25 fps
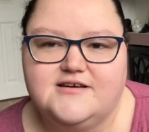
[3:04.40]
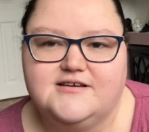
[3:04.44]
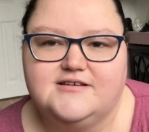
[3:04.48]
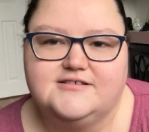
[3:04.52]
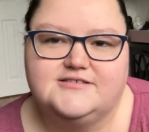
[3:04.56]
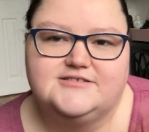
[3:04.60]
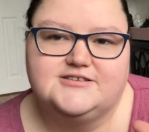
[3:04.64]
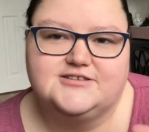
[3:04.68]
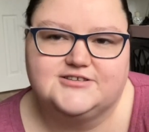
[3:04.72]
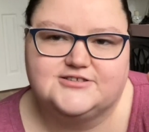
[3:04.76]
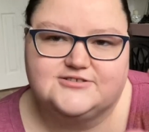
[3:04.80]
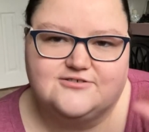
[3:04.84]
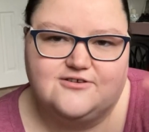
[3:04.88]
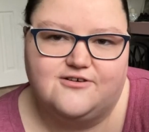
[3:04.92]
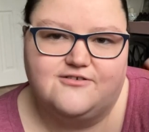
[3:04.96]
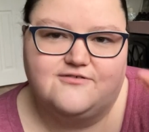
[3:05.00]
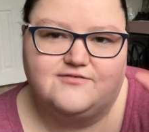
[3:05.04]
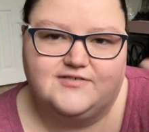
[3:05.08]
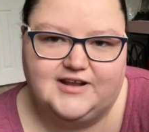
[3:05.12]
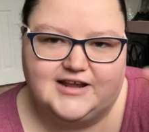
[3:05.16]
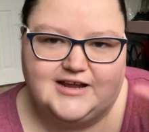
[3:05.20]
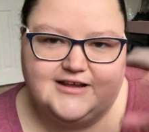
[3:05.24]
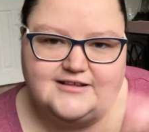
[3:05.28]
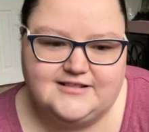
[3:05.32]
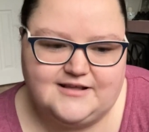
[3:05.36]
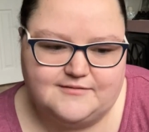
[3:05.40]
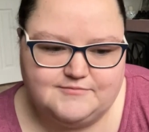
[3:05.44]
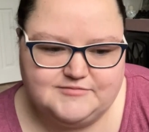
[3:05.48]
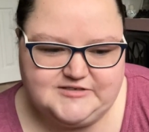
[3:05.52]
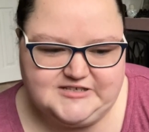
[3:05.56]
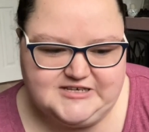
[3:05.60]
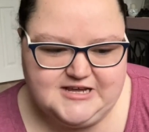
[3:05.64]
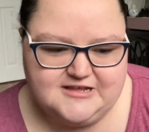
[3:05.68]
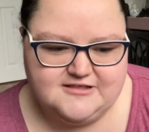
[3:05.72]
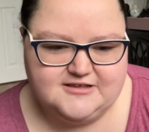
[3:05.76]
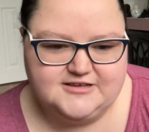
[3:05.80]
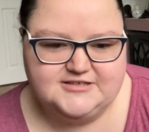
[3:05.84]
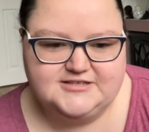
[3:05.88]
to sort of link them
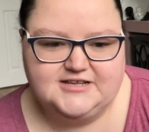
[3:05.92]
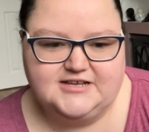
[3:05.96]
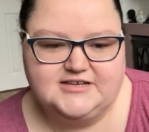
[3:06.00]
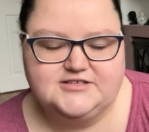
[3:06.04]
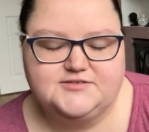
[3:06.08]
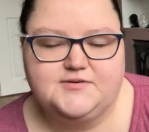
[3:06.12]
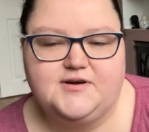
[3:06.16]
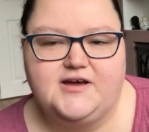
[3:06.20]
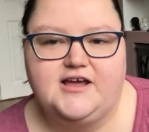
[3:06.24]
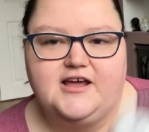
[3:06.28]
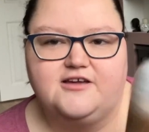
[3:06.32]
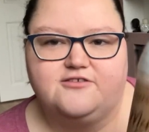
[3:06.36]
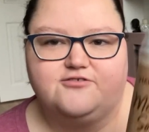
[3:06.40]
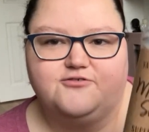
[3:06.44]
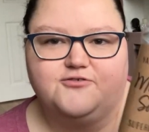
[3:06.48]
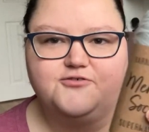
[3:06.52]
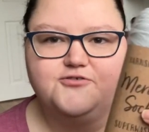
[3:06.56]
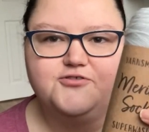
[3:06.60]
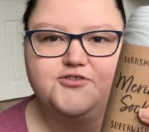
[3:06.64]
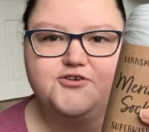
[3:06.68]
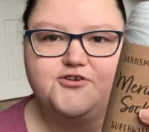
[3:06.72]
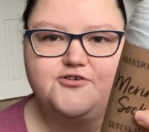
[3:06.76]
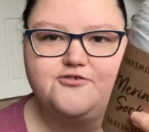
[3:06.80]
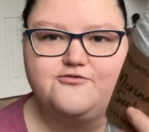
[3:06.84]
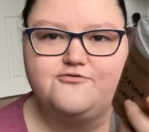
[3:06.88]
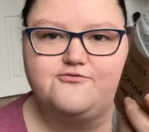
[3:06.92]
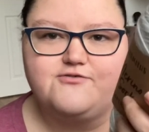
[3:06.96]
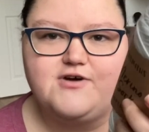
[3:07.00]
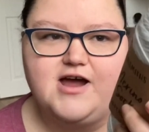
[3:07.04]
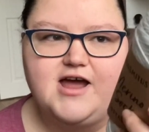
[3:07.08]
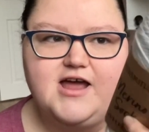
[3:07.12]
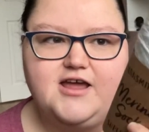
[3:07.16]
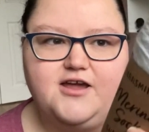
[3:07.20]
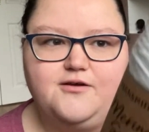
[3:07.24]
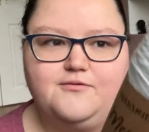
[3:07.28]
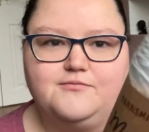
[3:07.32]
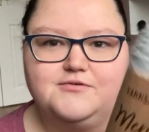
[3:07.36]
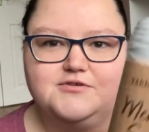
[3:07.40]
together. So that's why I thought the
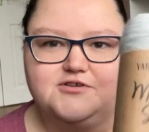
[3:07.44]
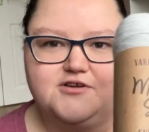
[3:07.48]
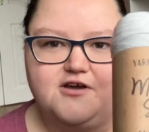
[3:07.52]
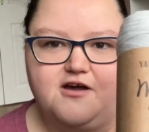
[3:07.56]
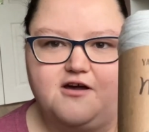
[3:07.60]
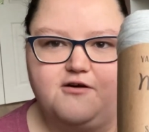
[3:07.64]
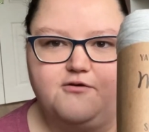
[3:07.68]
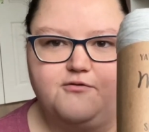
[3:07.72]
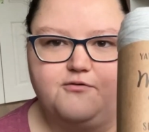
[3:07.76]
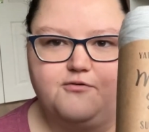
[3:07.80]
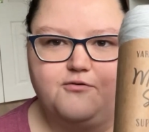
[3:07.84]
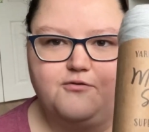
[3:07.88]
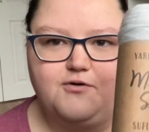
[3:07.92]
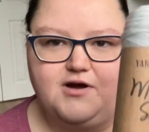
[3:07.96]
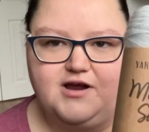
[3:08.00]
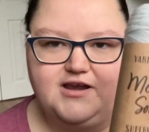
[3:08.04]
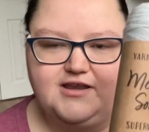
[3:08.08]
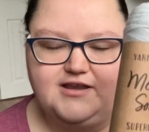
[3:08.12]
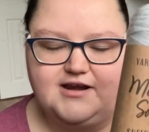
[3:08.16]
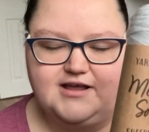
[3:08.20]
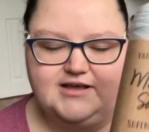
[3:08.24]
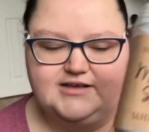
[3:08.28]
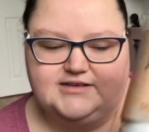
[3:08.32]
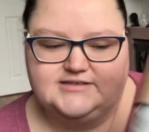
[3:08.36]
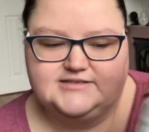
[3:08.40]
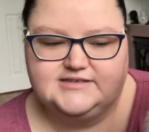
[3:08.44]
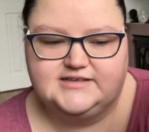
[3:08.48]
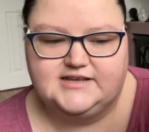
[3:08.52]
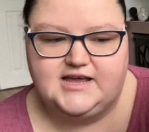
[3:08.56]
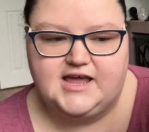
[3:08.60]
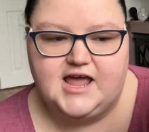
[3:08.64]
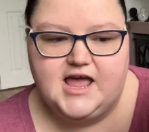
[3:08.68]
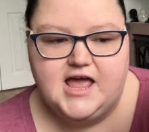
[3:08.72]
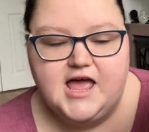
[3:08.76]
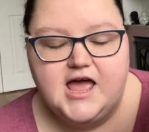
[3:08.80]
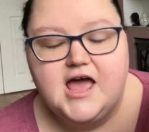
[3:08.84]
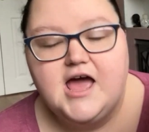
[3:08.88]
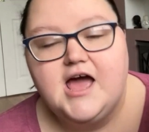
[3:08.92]
grey would go quite nicely.
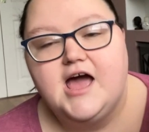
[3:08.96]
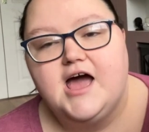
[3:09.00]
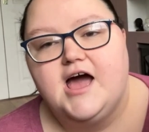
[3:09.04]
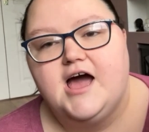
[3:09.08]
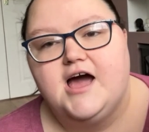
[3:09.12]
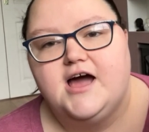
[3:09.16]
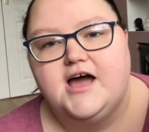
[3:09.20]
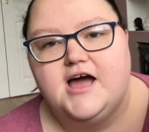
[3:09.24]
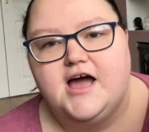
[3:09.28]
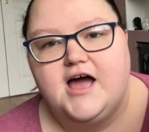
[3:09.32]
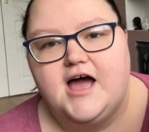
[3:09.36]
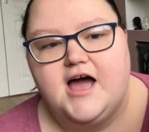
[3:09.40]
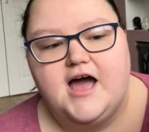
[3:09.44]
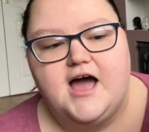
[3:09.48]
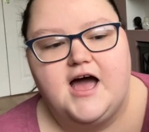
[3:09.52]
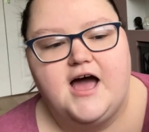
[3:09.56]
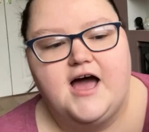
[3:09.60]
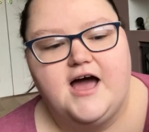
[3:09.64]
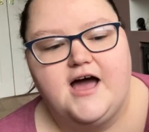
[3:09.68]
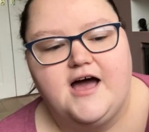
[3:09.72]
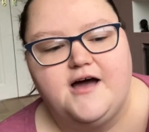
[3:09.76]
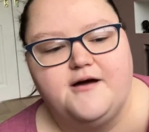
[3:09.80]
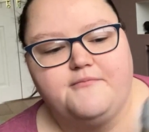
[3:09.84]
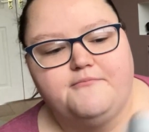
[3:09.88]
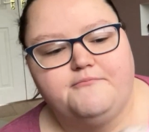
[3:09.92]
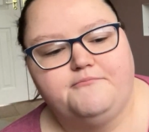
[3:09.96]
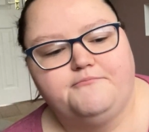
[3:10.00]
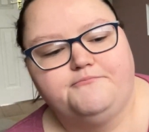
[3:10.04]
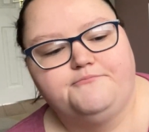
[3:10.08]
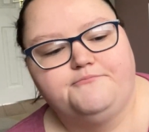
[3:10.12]
Yeah,